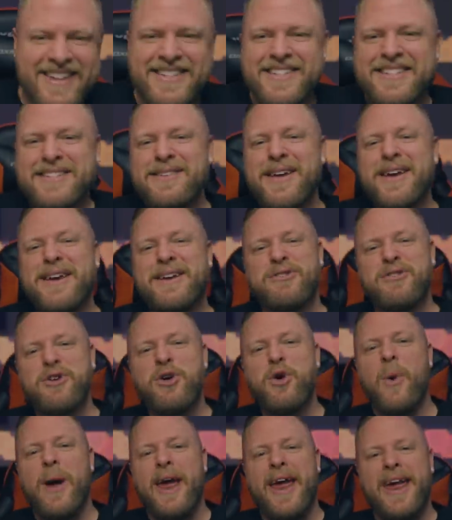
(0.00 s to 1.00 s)
Is this like
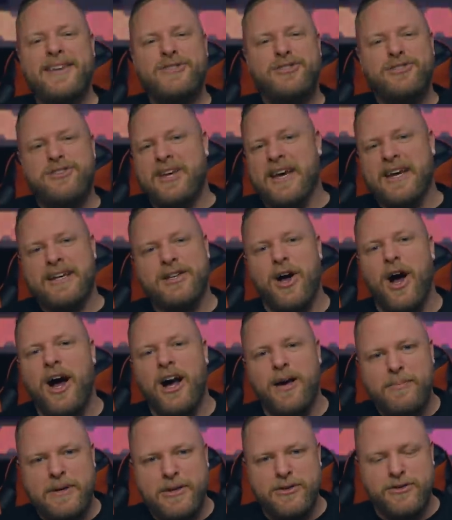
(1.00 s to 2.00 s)
new age
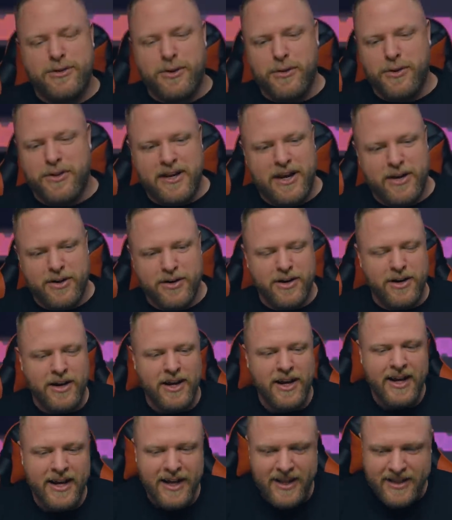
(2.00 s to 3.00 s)
TikTok musical theater?
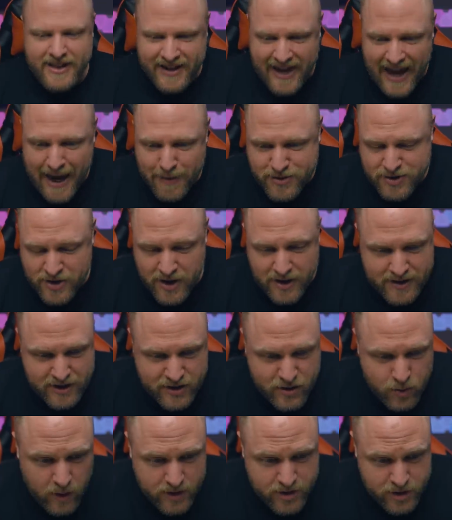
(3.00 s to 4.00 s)
The caption on
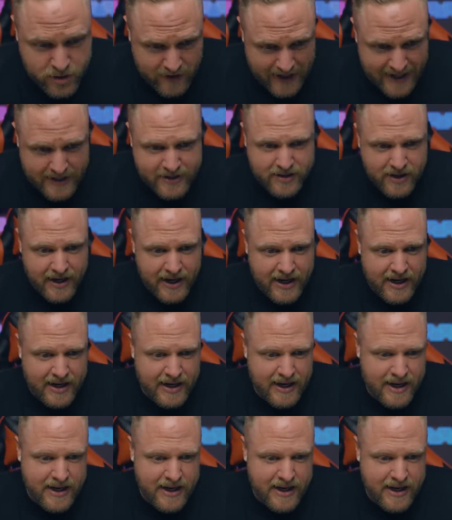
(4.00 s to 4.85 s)
this one translated